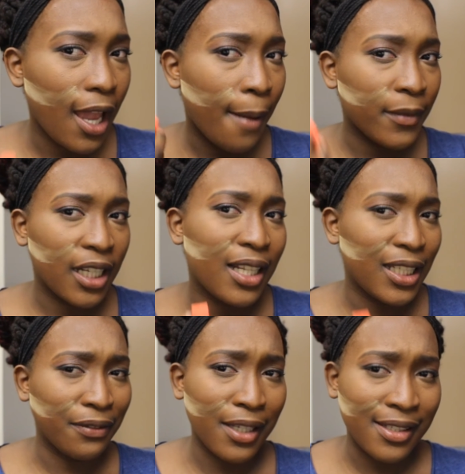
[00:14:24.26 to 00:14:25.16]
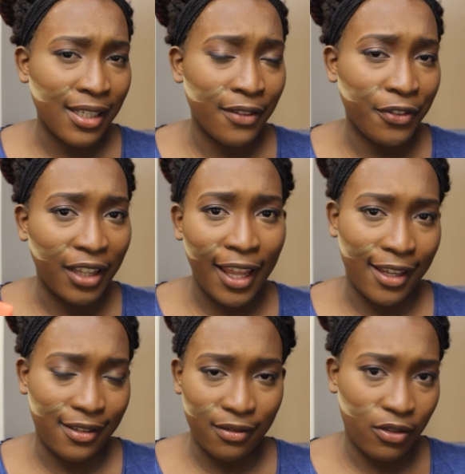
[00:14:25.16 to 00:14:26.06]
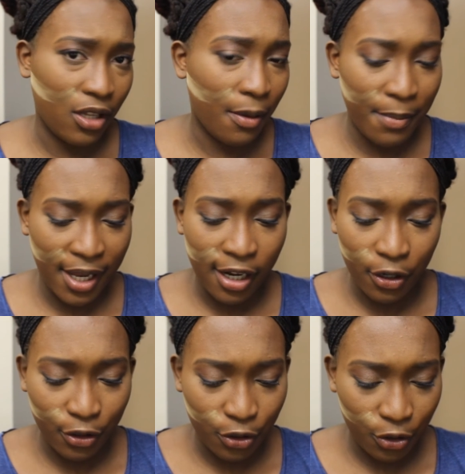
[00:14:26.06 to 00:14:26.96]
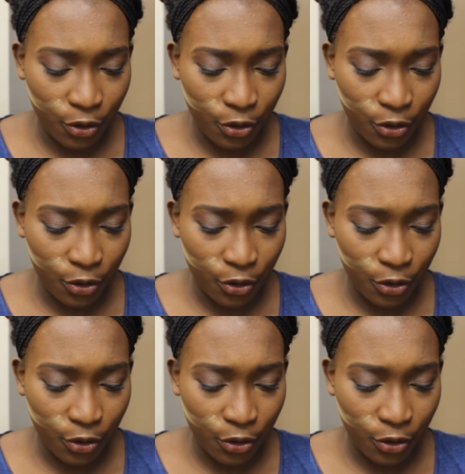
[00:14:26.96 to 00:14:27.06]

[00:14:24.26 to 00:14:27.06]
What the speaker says: I'm gonna leave this in for like a minute or two.